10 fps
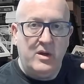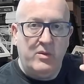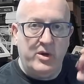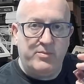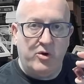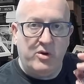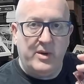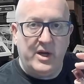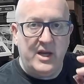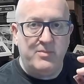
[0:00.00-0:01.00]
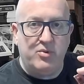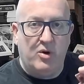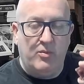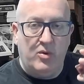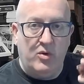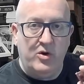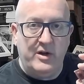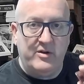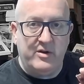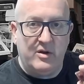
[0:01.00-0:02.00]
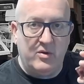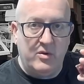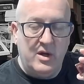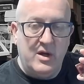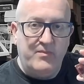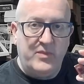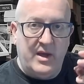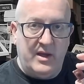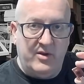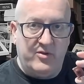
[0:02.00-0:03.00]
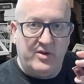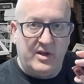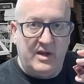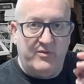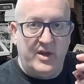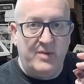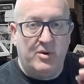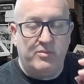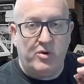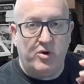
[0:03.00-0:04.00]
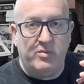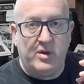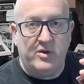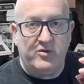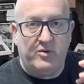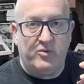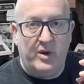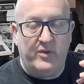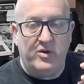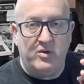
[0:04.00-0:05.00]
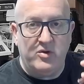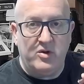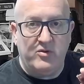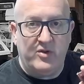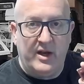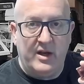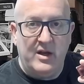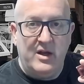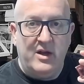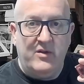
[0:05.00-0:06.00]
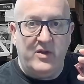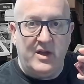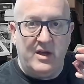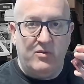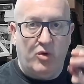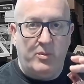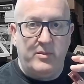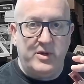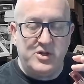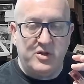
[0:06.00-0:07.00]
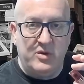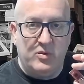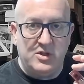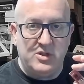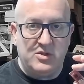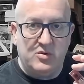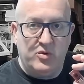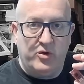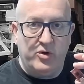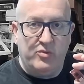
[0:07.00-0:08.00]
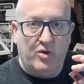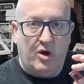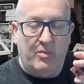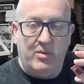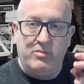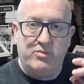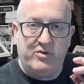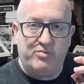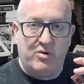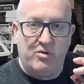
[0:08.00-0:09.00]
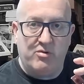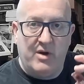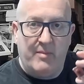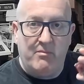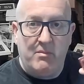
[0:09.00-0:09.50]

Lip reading: When you're programming an EPROM, all you need to do is give the EPROM programmer software that you're using the ROM image that you want installed on your ROM, press program,